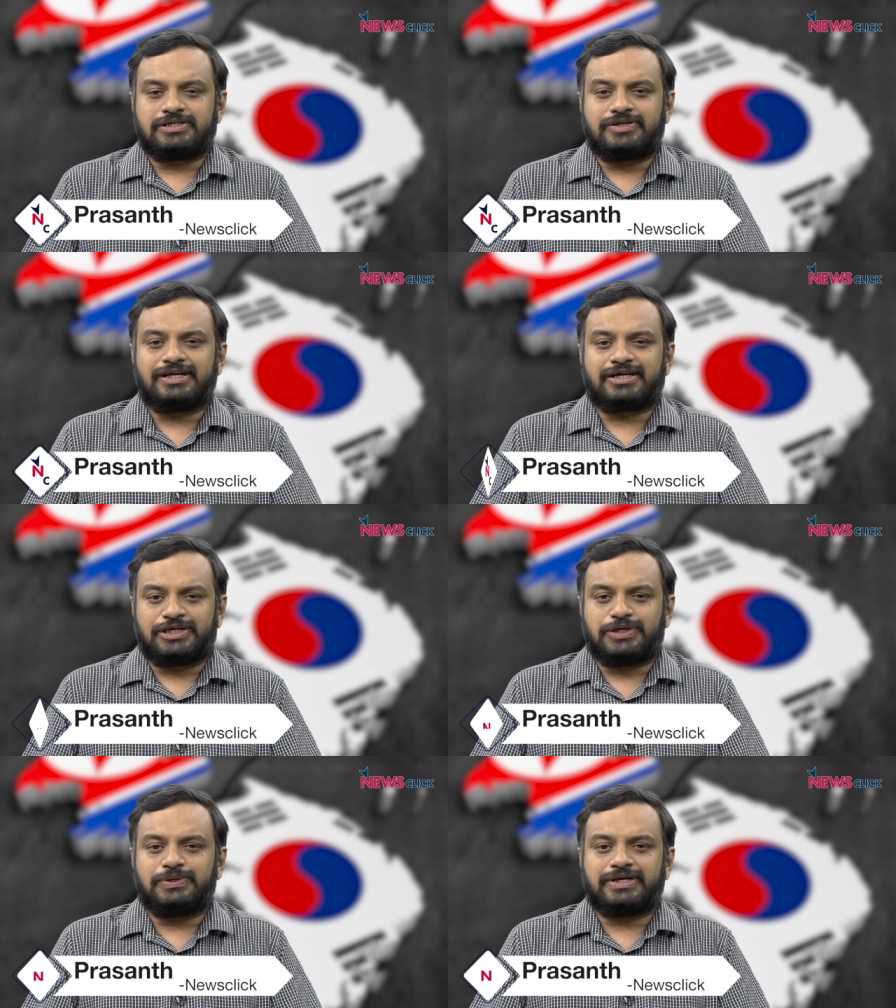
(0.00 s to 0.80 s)
Israel
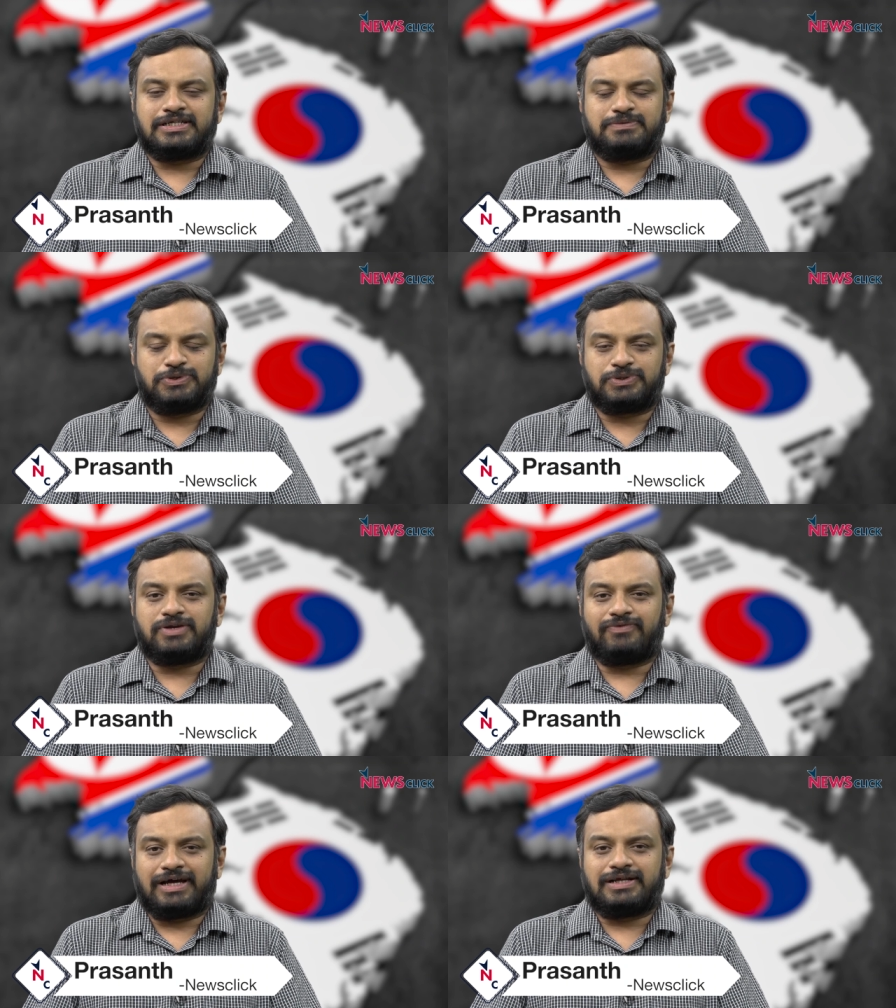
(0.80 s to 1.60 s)
continuing its
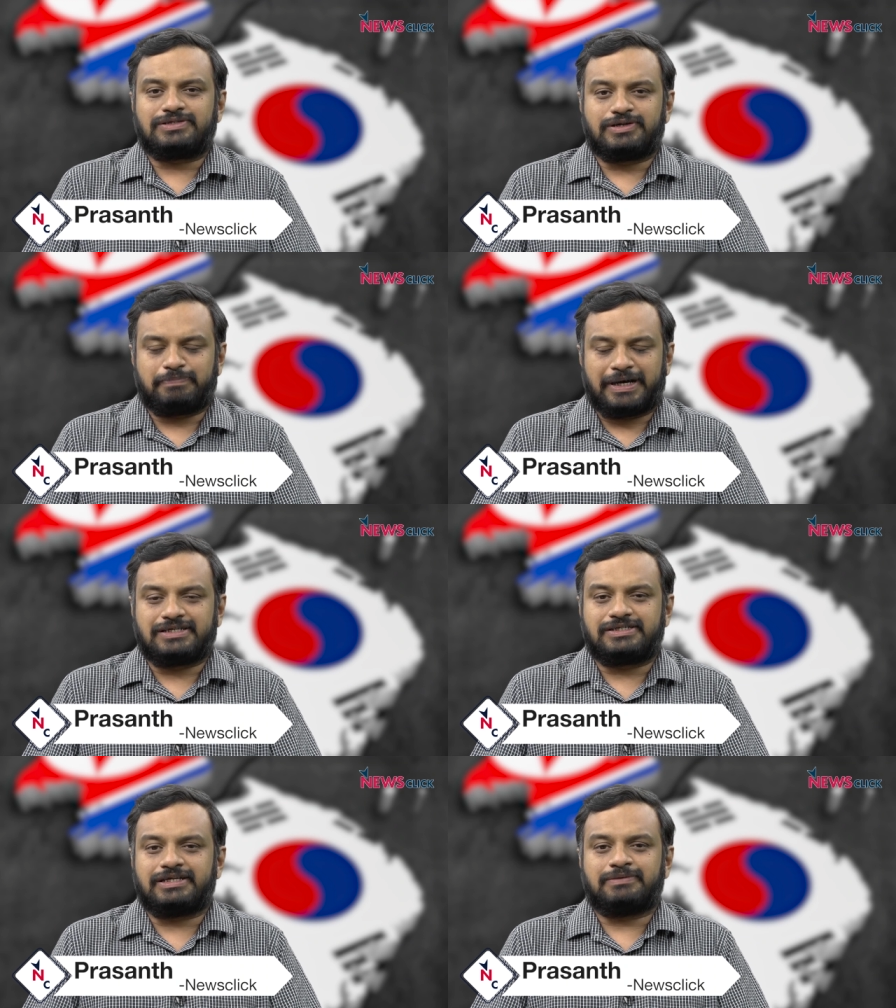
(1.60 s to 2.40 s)
brutal violence on
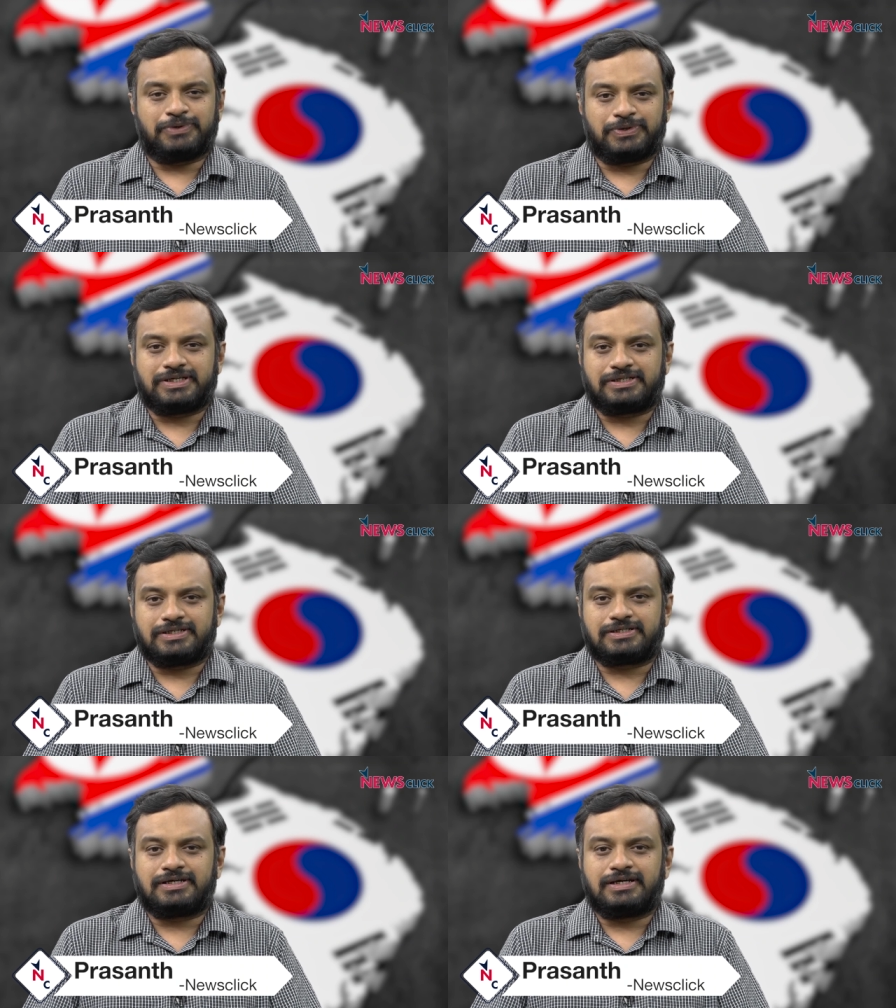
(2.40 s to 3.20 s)
Palestinian
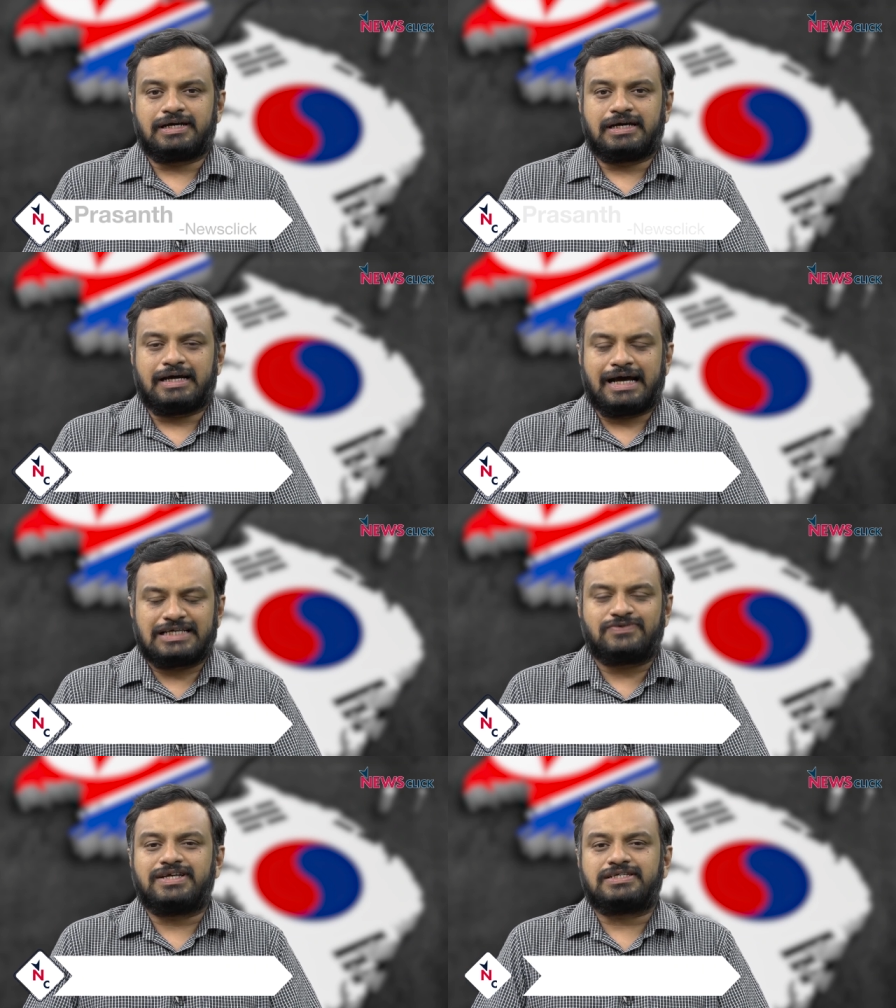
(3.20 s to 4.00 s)
protesters,
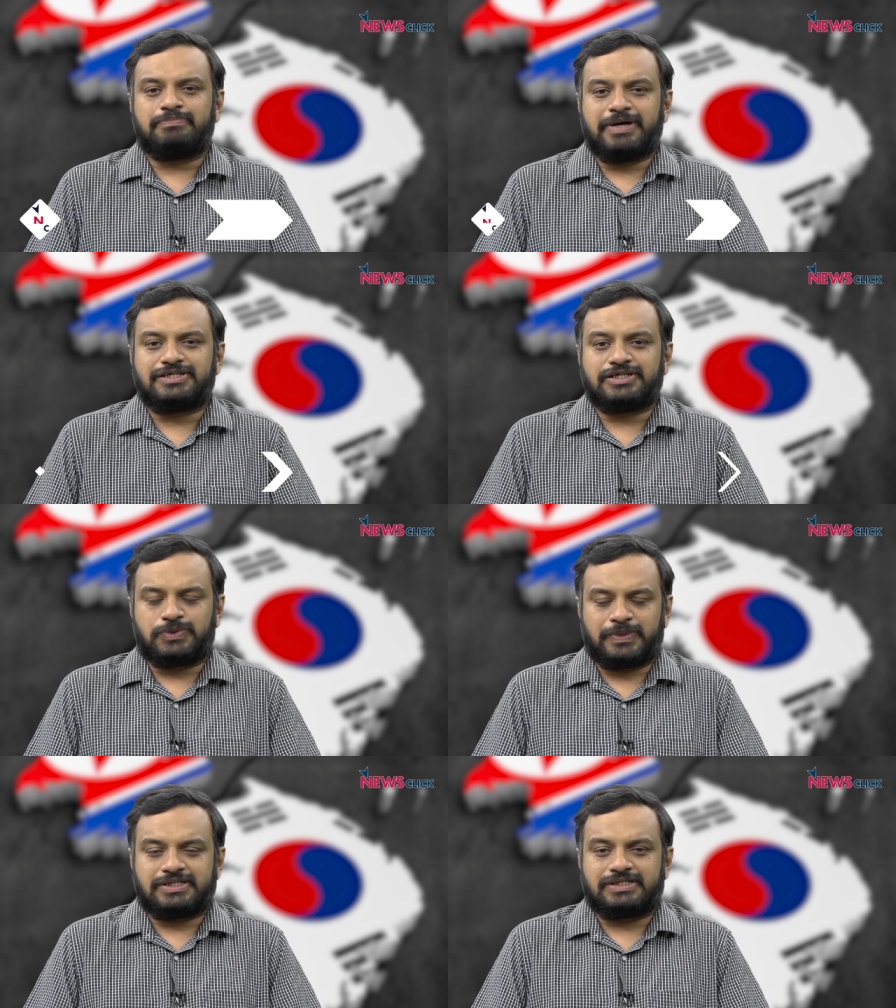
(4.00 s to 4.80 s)
as well as a major
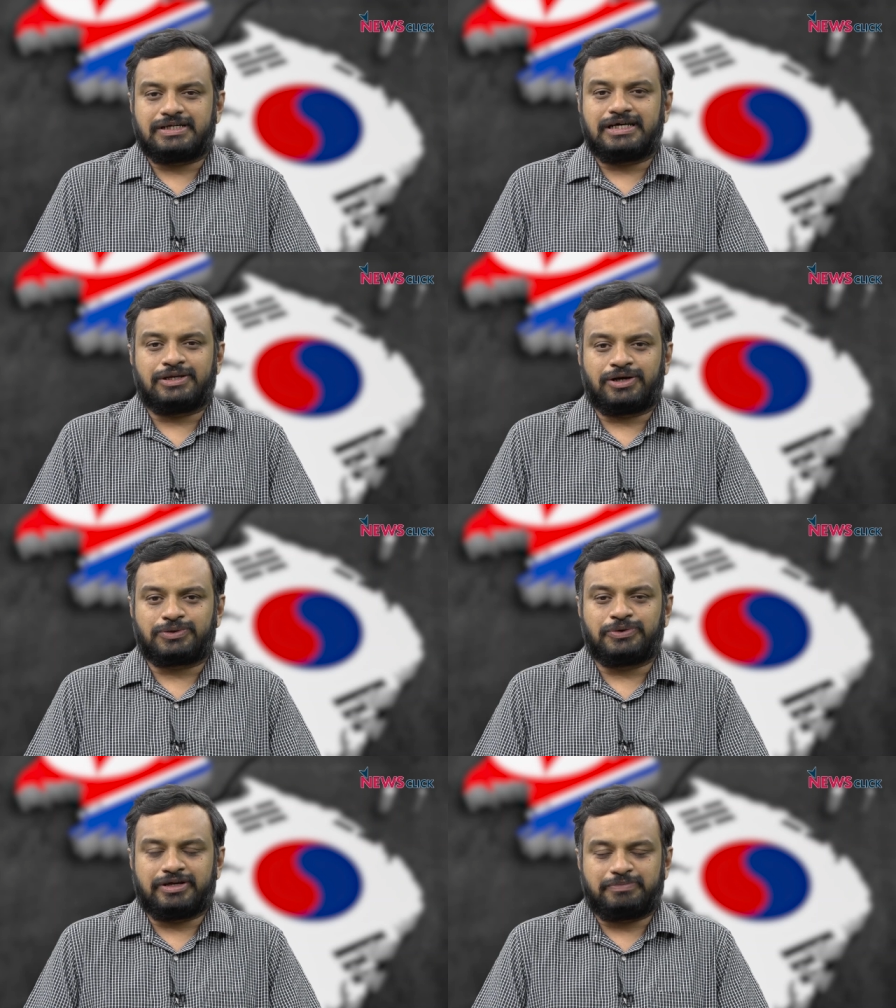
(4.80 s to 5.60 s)
twist in the North
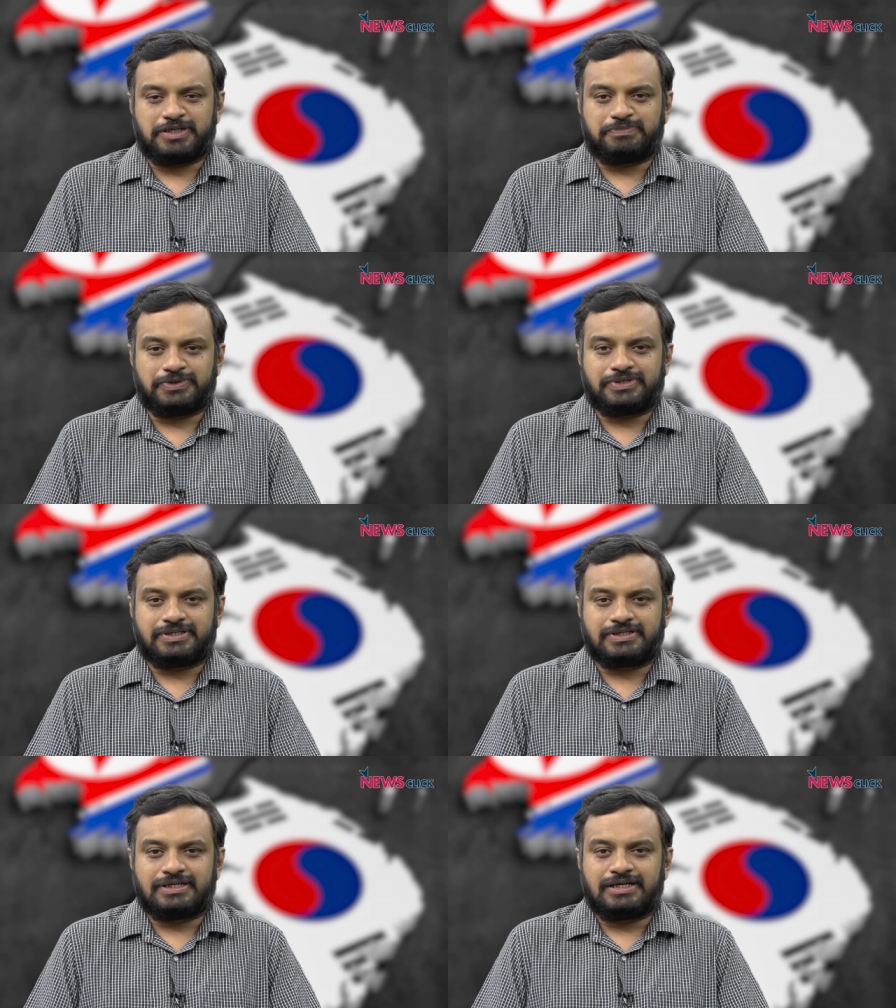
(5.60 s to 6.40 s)
Korean peace
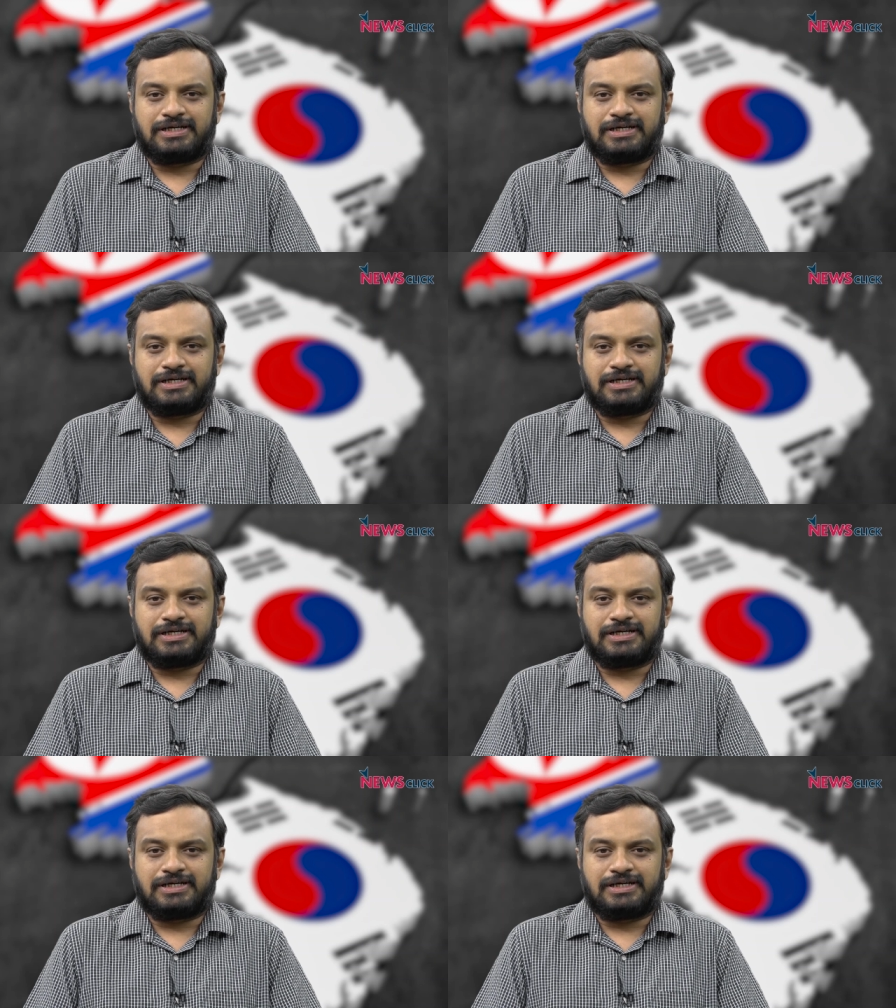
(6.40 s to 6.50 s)
process.